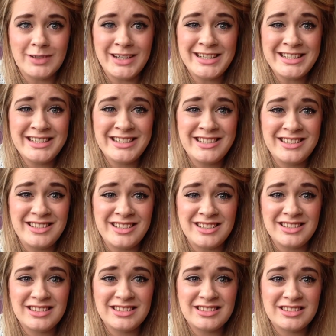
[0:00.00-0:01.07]
I don't know.
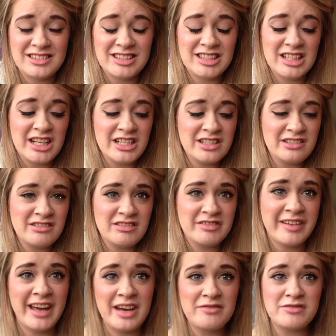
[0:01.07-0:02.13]
I don't even know
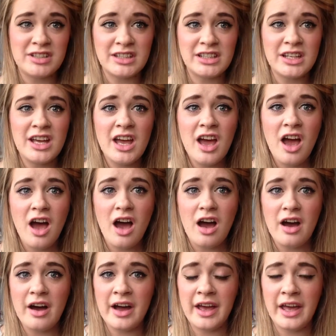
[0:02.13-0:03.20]
if I have one.
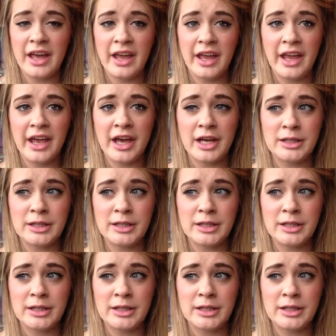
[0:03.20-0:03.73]
I